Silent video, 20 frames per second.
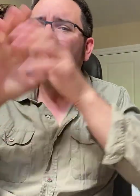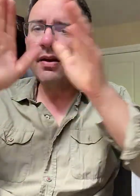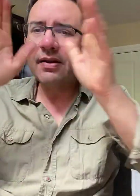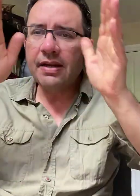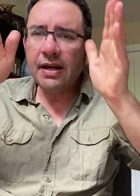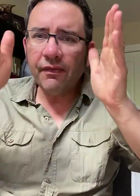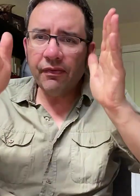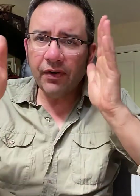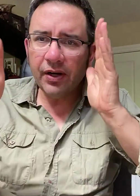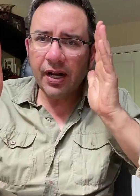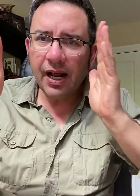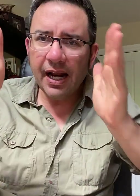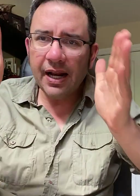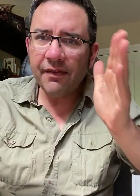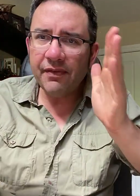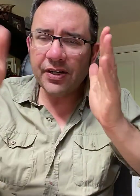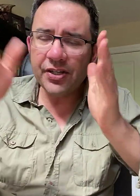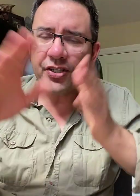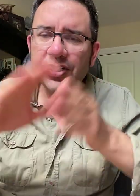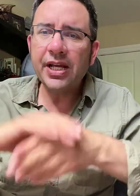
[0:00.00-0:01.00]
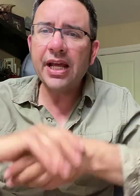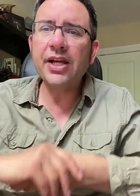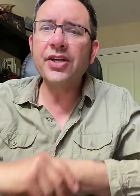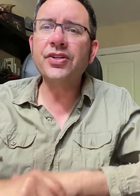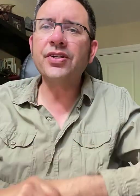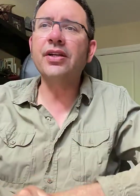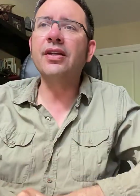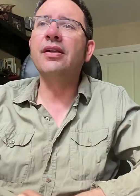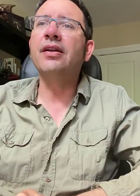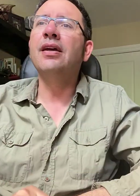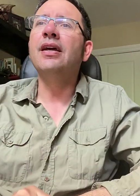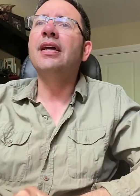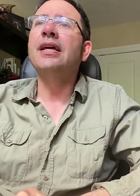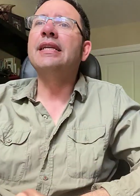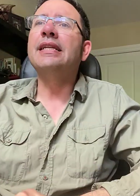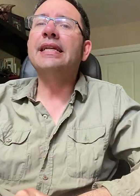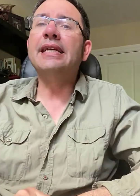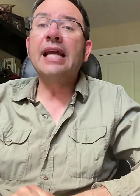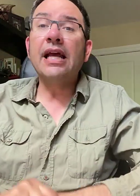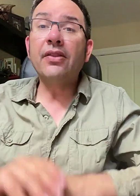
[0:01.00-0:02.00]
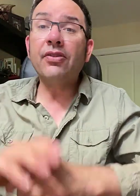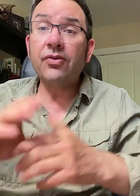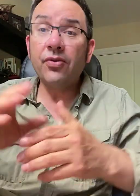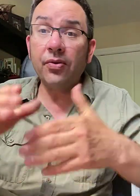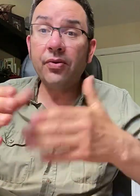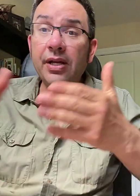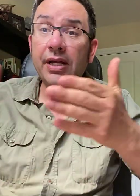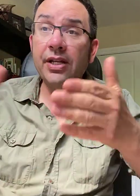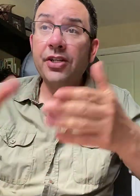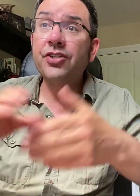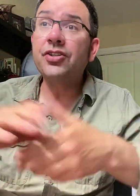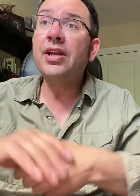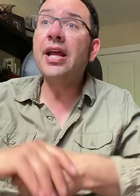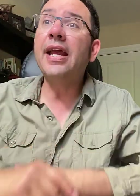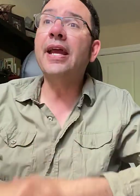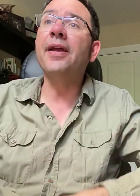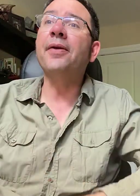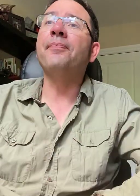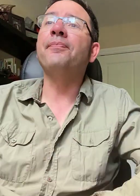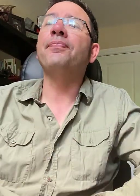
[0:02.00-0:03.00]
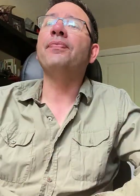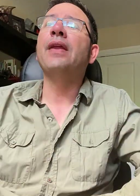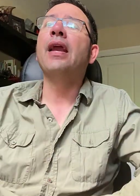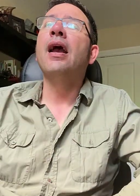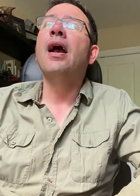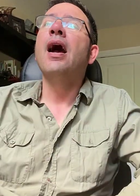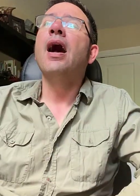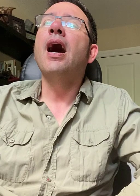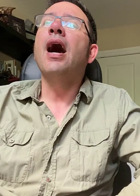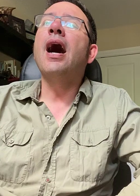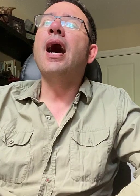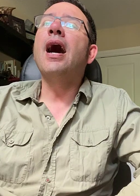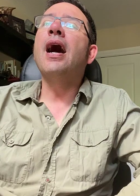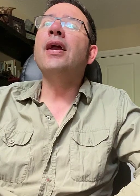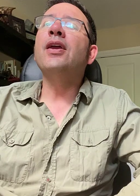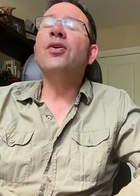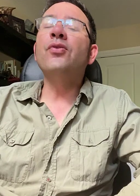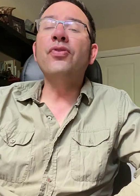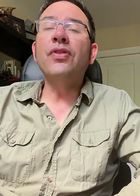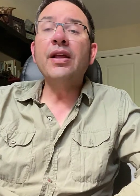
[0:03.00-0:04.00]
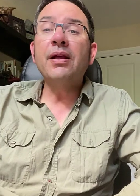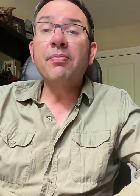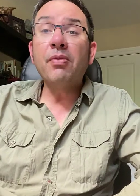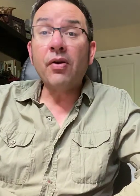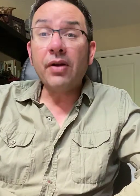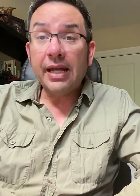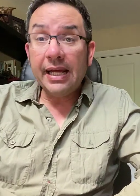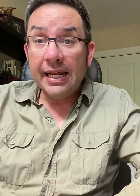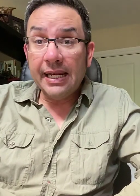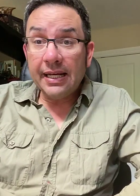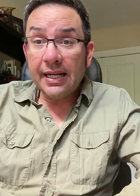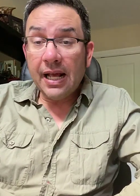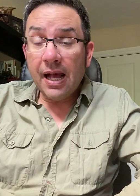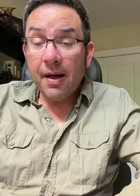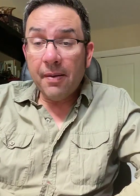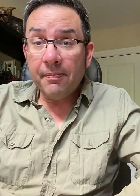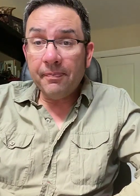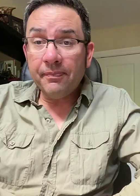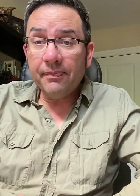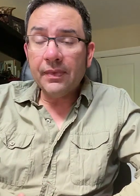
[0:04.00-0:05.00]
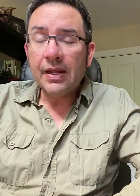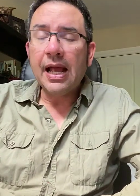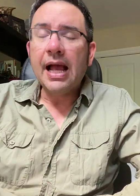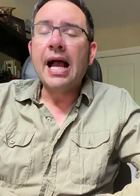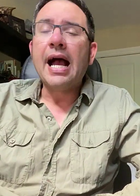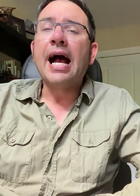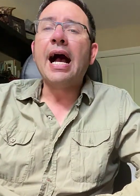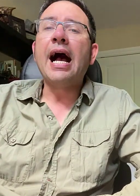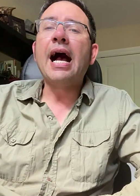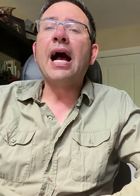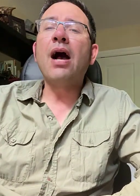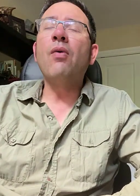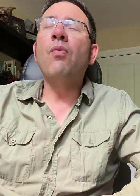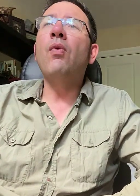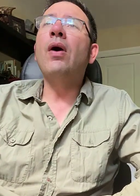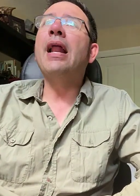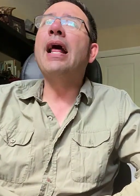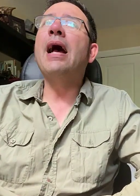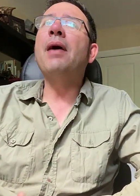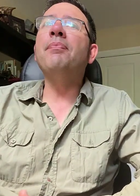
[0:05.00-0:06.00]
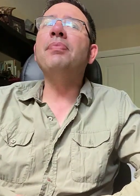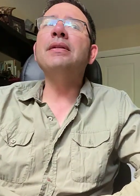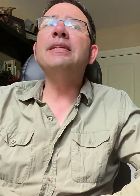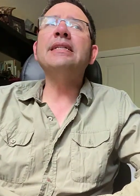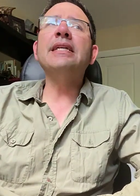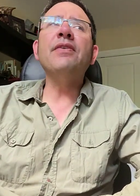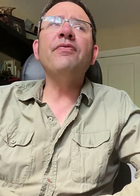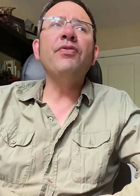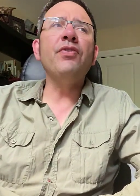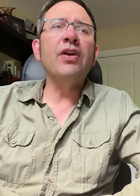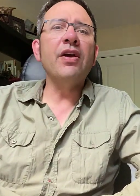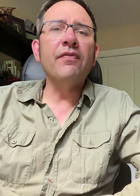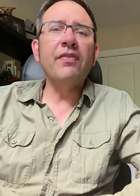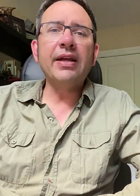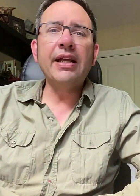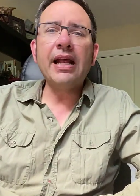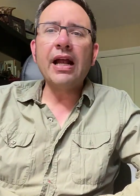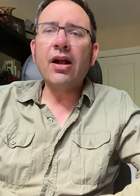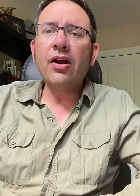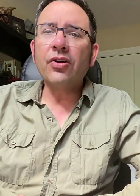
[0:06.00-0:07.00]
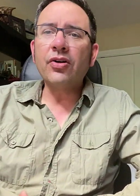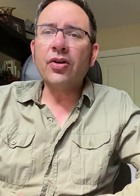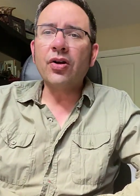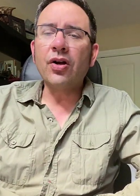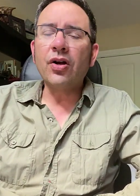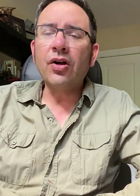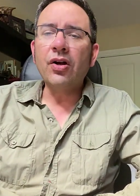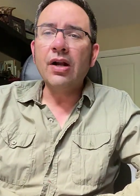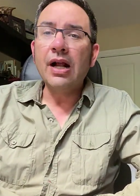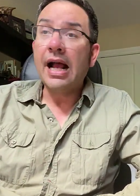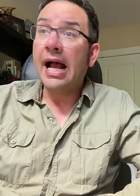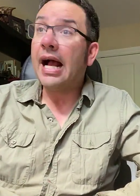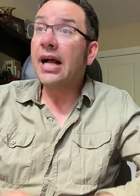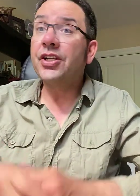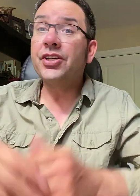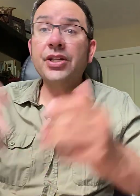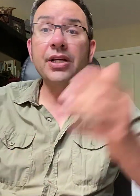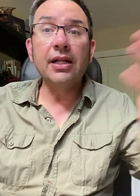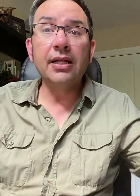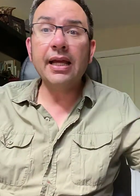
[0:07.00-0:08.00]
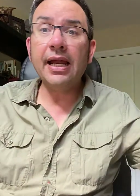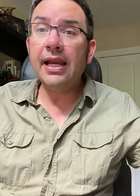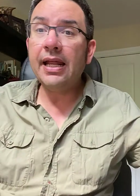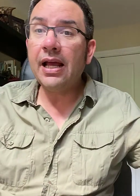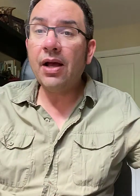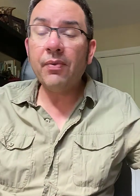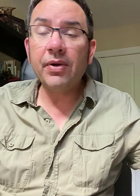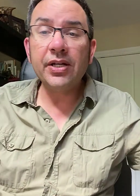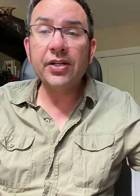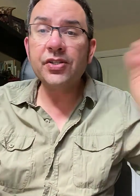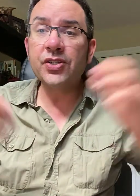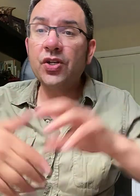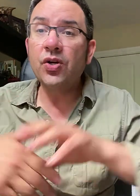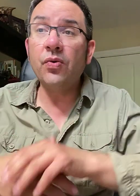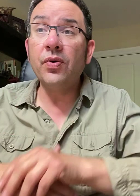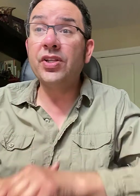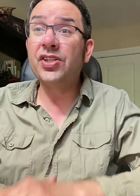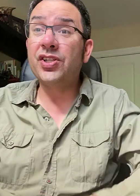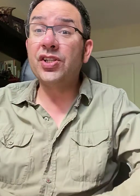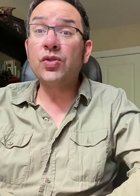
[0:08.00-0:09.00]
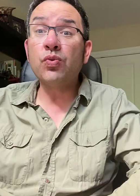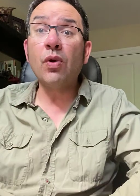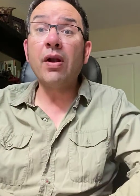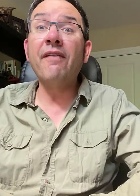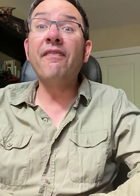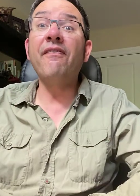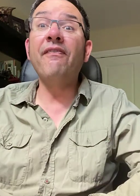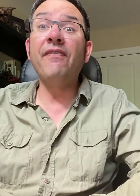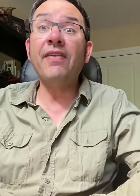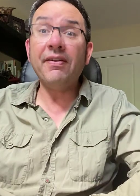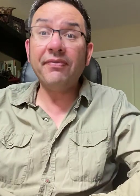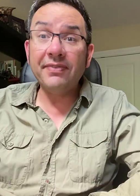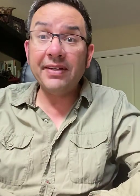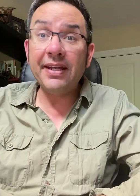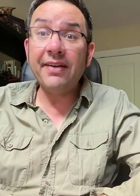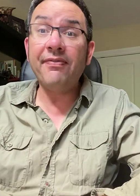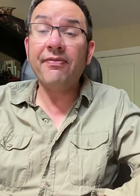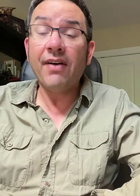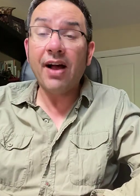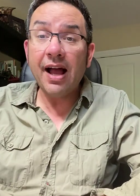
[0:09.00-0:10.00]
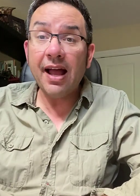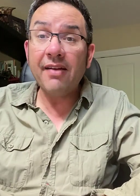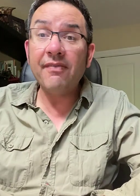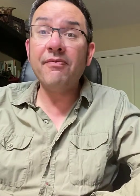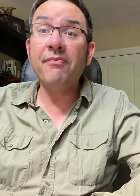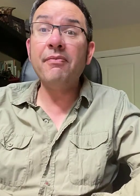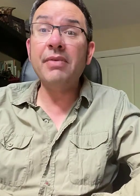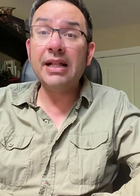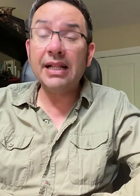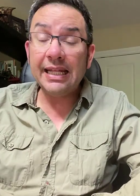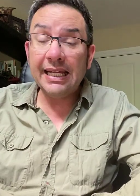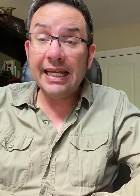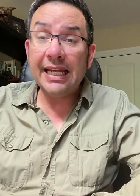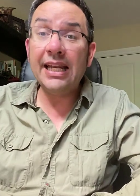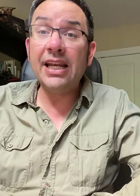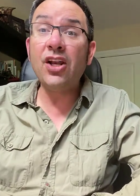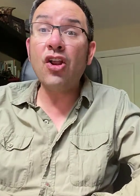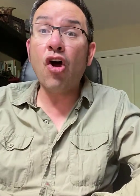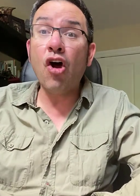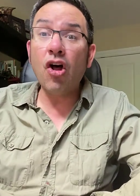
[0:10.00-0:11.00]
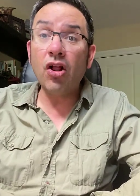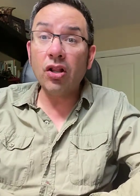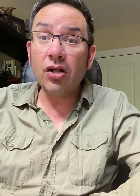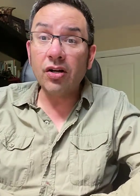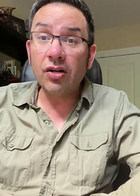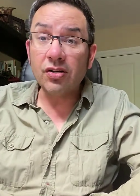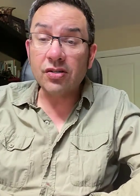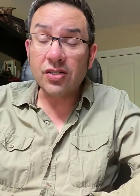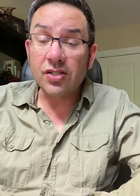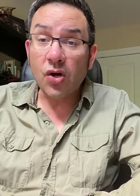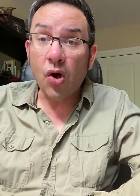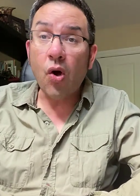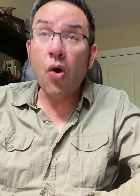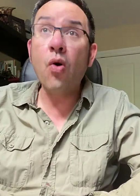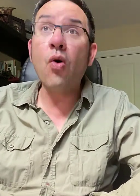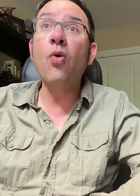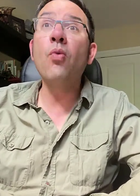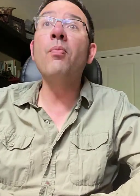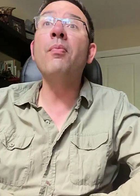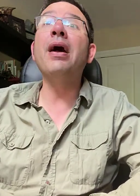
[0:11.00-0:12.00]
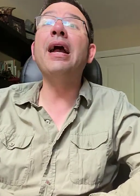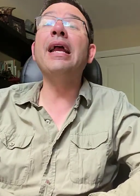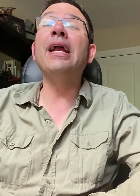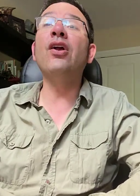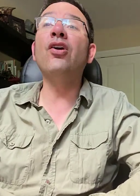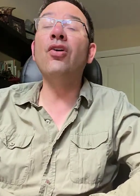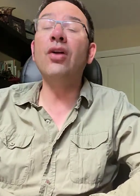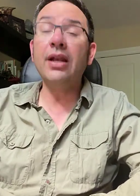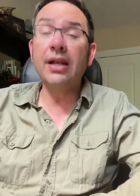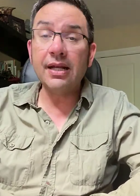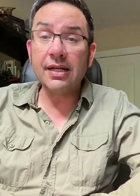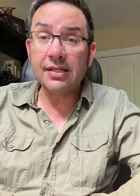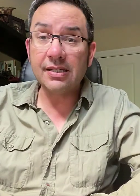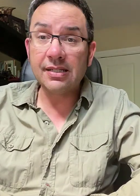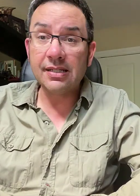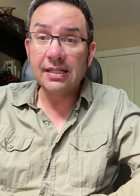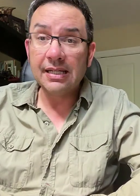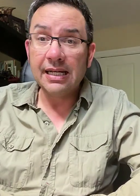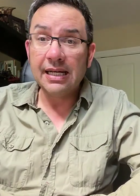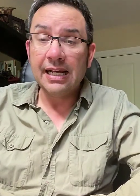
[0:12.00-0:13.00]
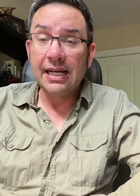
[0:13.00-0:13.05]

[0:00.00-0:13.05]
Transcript: Different kind of education to get through each day. You think about income. What happens if you have a character, actually a lady I went to school with just won $55 million. Oh my goodness.